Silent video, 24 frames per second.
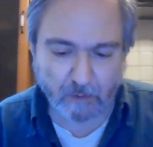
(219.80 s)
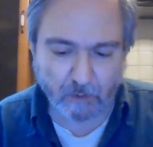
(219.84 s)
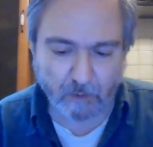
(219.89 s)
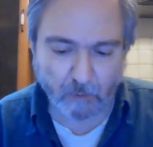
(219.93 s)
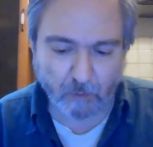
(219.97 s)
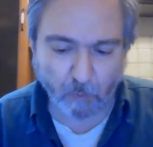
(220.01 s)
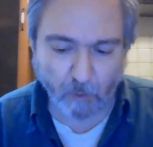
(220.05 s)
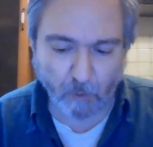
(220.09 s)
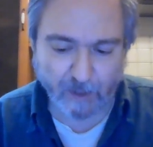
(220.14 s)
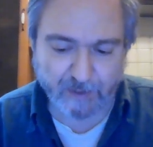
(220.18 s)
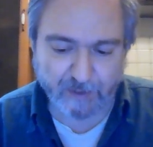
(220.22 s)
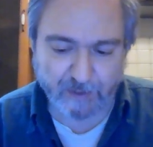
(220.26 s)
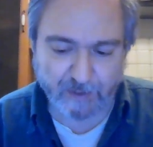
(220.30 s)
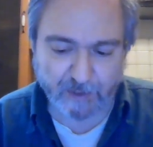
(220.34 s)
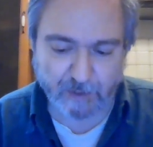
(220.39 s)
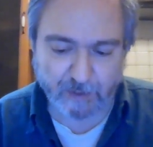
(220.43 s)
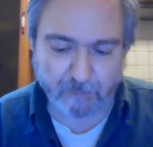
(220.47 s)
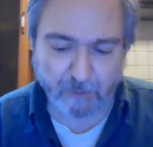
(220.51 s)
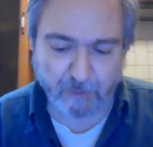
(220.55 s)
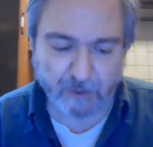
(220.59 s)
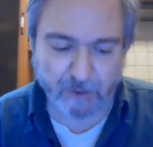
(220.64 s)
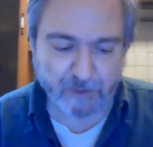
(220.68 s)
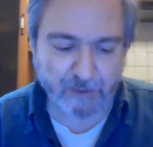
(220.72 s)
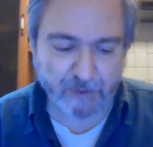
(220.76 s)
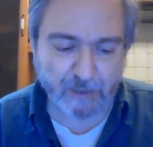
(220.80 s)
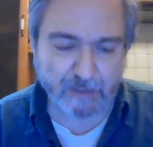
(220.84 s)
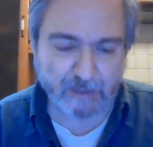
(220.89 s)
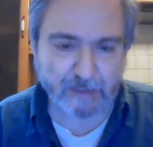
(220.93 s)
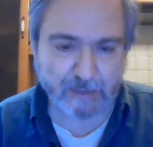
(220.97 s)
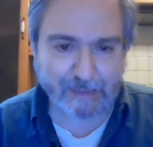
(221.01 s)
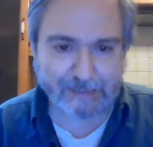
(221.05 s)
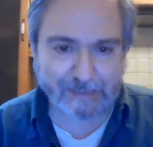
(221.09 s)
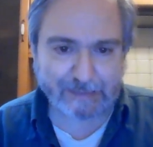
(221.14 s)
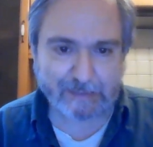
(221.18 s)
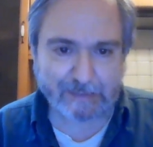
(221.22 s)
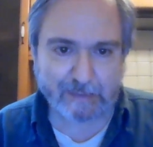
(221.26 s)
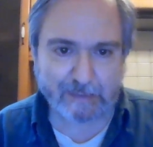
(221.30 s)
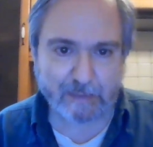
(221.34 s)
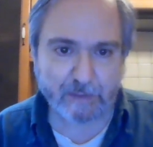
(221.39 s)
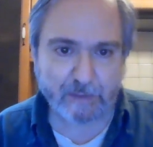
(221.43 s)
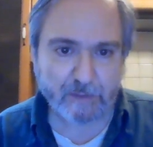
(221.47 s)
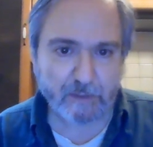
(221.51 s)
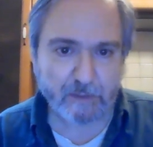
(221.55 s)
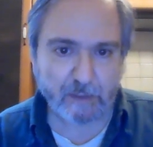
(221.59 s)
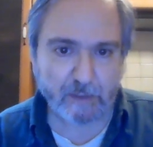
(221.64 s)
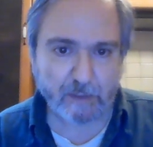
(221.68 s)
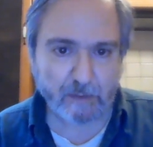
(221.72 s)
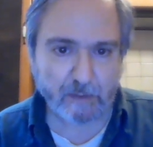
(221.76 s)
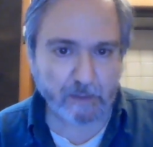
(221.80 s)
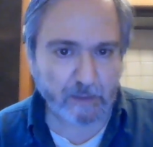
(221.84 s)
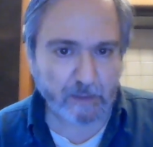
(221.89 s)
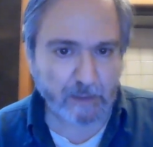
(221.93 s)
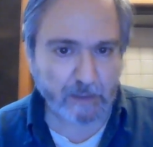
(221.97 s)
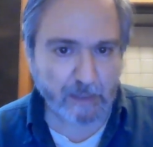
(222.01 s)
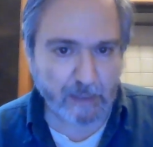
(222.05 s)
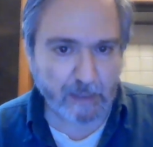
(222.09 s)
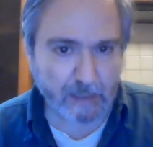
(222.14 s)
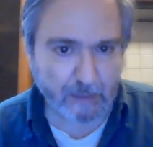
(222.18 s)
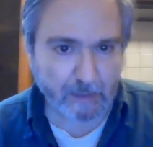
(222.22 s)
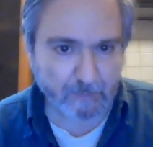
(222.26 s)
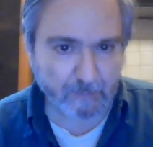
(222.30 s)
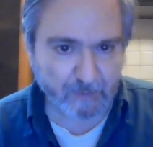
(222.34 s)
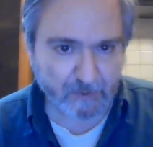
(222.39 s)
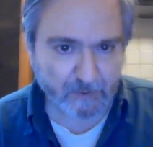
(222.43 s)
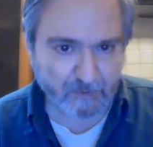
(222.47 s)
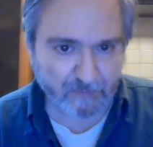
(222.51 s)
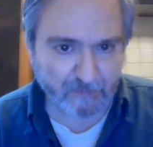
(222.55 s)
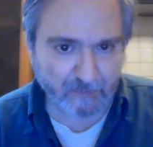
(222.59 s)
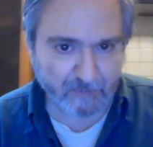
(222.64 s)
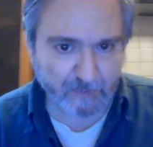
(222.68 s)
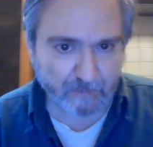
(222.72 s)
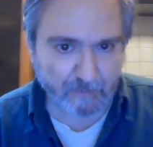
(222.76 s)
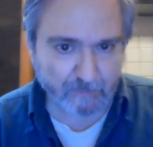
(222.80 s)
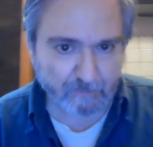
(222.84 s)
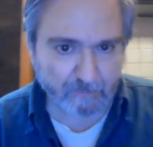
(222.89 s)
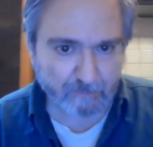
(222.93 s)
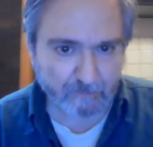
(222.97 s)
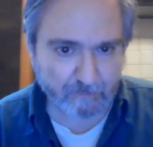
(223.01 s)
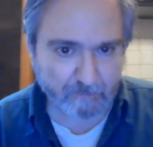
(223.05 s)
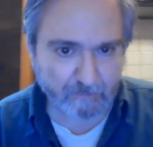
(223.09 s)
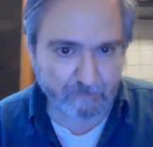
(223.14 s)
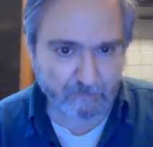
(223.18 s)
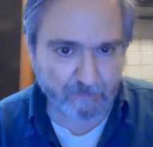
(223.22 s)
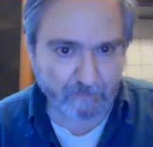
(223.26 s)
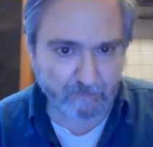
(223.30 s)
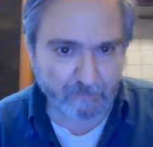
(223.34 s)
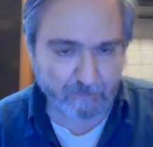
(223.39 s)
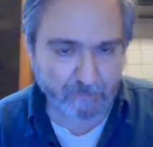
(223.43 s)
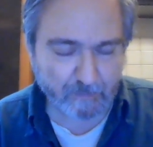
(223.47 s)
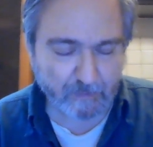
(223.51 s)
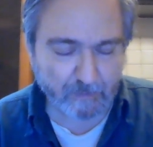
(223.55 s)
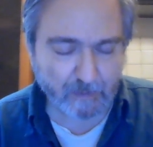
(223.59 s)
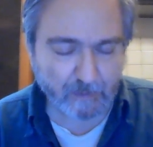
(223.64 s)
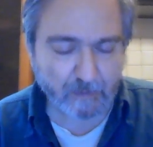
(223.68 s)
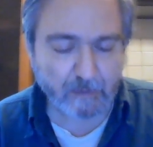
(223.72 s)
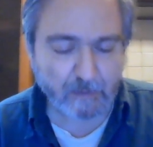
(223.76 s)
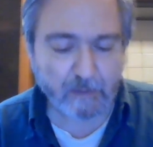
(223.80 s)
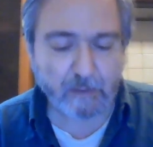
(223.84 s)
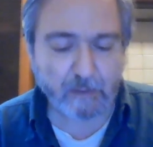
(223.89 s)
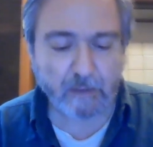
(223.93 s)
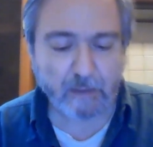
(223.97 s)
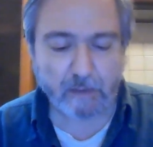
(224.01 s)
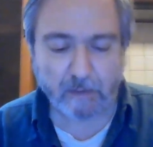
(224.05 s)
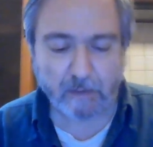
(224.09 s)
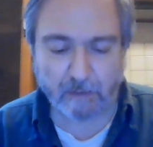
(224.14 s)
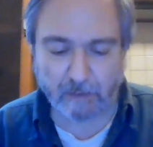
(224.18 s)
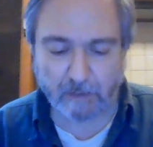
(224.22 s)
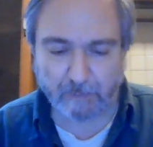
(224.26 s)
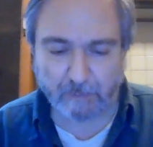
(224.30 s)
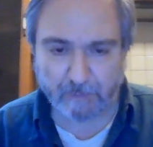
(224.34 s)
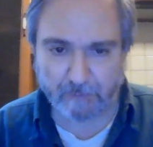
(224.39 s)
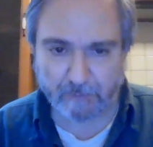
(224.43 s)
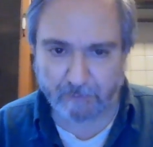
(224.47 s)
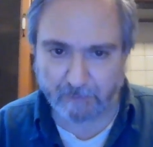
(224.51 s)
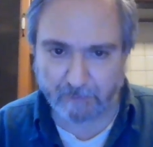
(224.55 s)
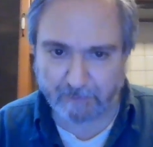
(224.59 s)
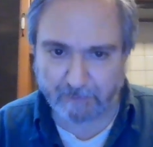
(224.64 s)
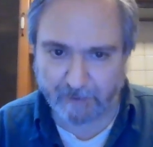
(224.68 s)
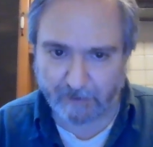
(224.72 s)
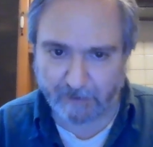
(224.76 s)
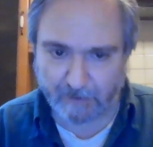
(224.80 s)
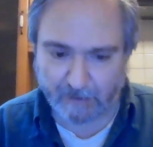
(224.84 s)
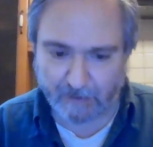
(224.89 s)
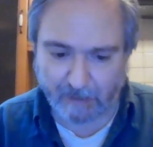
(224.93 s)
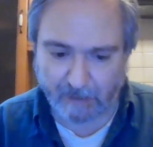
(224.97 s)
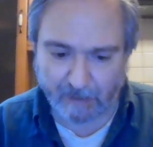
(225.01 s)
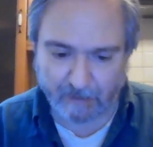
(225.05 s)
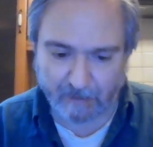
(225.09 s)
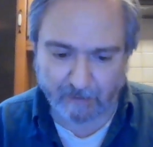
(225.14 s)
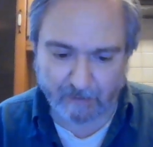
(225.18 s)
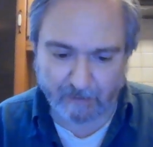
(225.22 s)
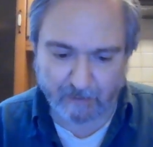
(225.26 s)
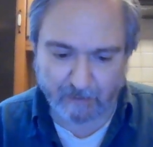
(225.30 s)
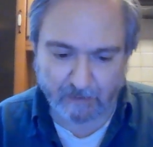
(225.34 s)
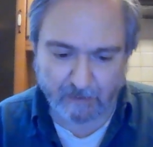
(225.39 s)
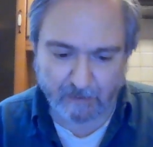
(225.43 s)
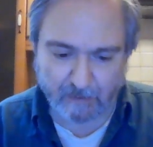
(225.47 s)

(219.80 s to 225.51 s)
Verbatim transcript: Twice as much as exists in the atmosphere. Let me repeat that.